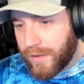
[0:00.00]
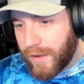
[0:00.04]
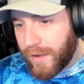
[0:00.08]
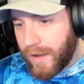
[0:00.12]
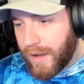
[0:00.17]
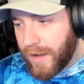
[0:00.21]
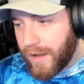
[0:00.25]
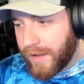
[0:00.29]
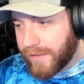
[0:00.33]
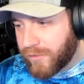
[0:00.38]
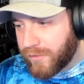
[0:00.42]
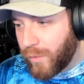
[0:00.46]

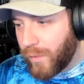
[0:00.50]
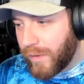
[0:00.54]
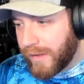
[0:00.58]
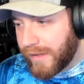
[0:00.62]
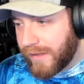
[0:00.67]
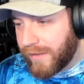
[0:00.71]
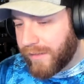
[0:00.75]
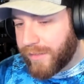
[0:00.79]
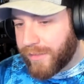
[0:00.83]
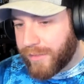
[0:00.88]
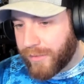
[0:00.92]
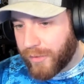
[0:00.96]

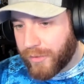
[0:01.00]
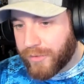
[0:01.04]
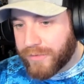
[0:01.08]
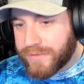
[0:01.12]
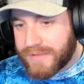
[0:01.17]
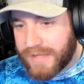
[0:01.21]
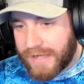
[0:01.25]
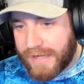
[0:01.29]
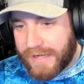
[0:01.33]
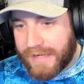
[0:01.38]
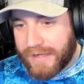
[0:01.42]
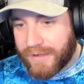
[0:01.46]

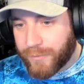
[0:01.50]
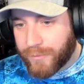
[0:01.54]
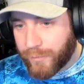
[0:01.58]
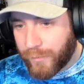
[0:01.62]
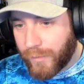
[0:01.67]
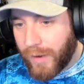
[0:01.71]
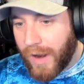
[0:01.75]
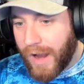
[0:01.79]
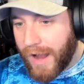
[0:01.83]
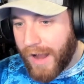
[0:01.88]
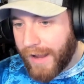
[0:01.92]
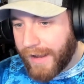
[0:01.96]
2013
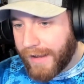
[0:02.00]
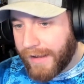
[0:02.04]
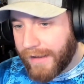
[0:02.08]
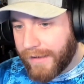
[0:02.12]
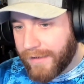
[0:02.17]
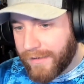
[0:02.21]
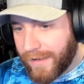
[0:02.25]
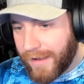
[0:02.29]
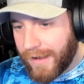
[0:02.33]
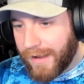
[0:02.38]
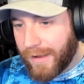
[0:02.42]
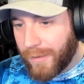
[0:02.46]
rye,
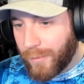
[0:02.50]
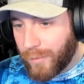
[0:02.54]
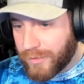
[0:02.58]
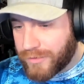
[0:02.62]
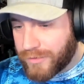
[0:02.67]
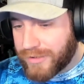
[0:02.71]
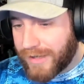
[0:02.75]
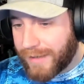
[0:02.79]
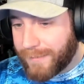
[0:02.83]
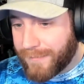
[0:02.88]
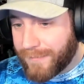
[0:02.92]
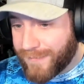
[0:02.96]

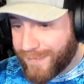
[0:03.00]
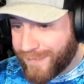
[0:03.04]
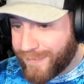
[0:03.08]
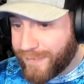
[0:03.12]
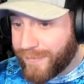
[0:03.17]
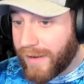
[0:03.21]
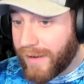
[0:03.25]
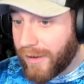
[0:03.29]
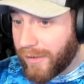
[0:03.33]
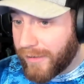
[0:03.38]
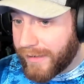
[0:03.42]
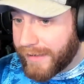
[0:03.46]
which I'm
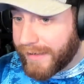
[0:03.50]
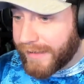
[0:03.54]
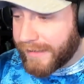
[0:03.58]
very